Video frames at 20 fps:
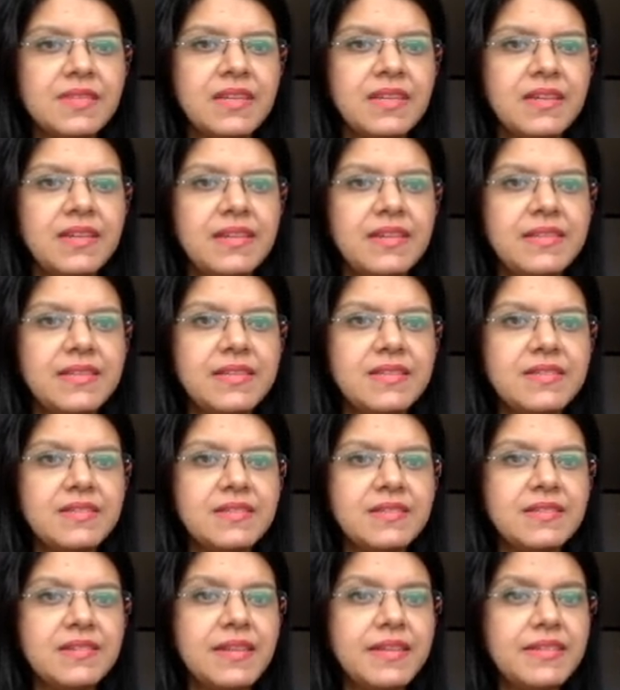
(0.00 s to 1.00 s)
Let
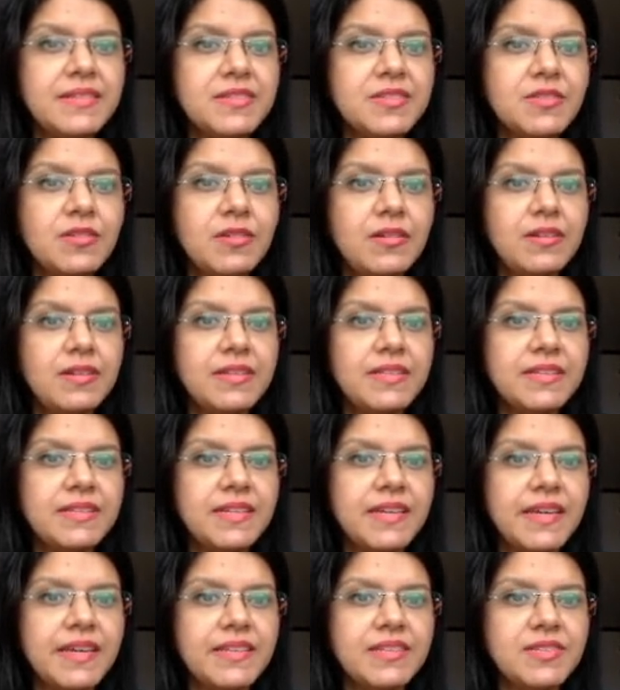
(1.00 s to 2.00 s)
us call it
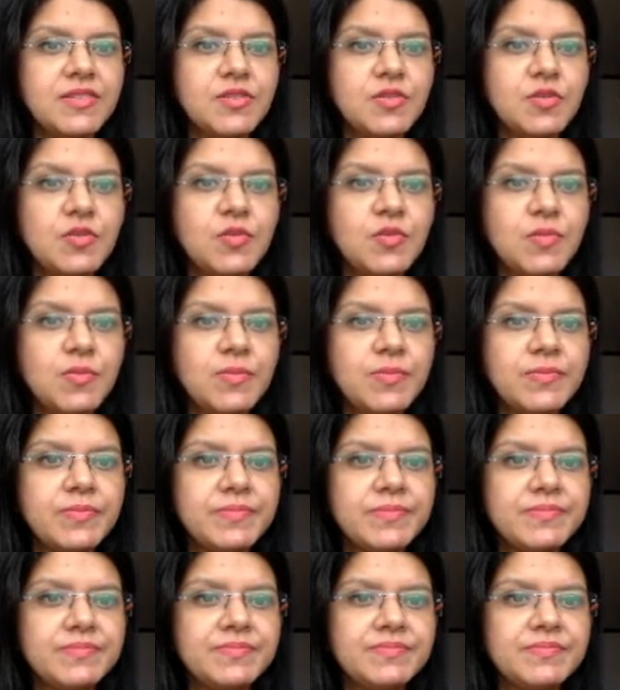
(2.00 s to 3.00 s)
x2
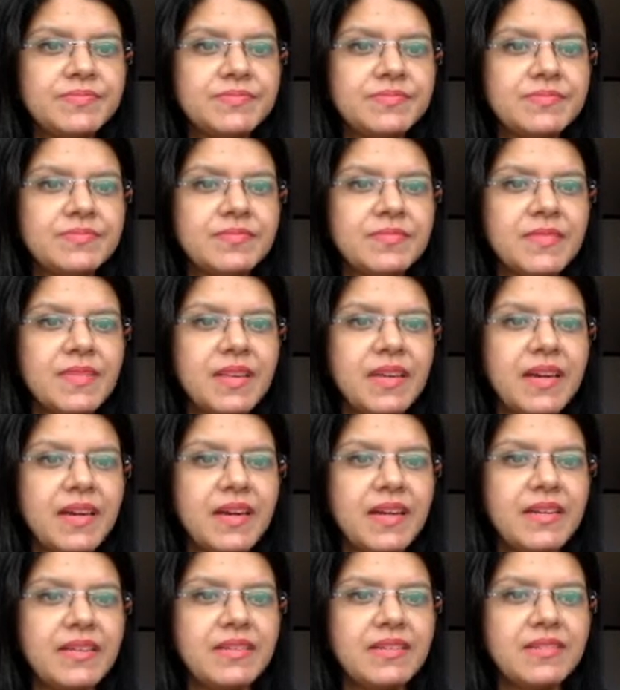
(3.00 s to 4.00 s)

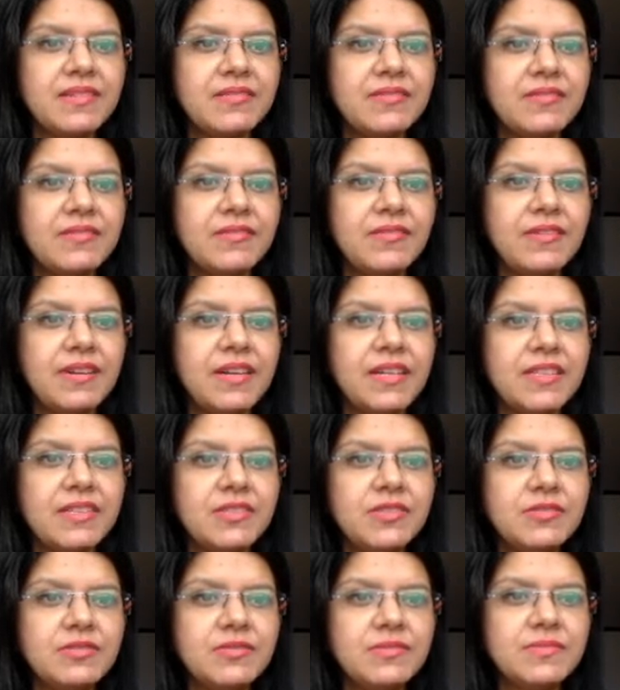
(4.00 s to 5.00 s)
and y2.